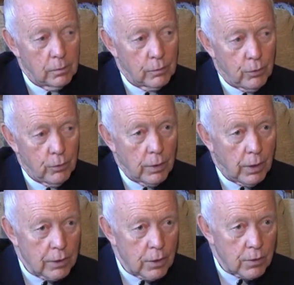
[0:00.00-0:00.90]
through the
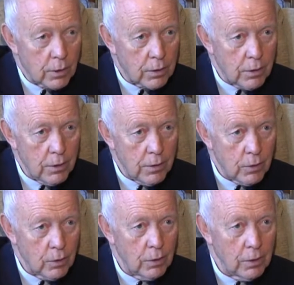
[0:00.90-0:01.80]
1960s
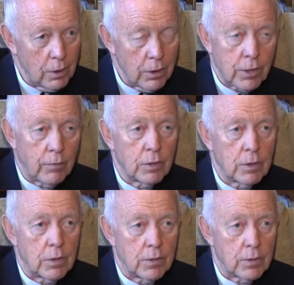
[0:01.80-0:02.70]
and the early
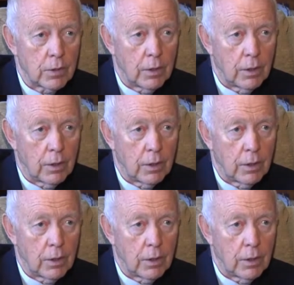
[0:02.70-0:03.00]
70s,